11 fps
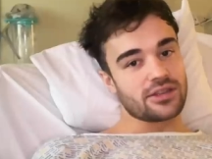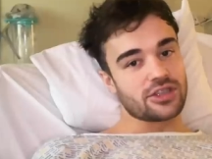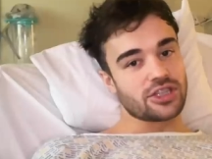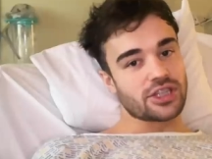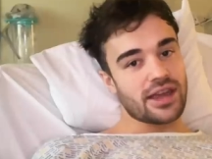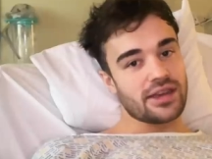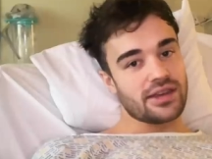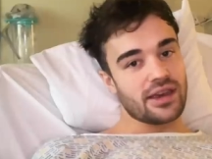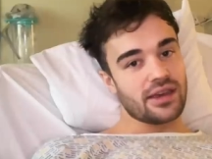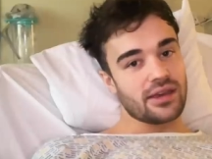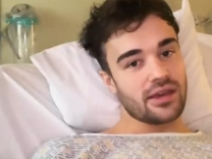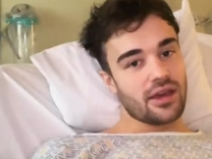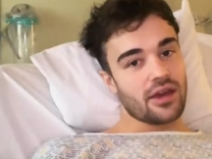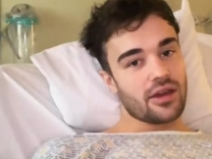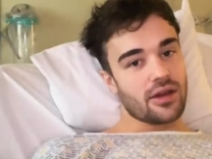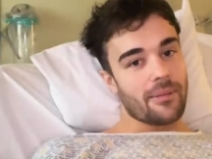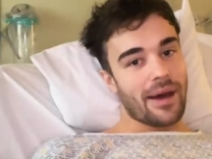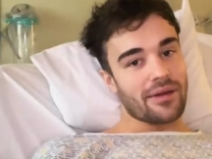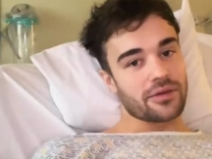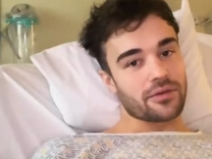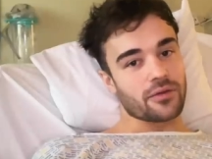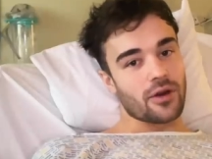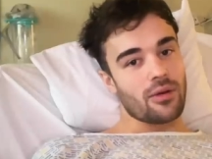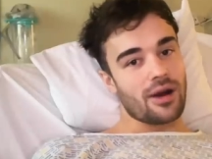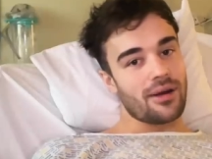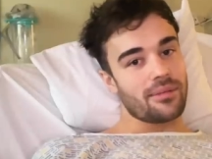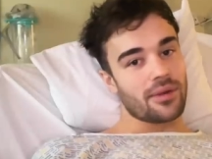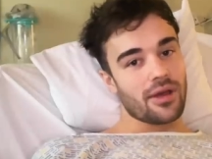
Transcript: shaking, about to throw up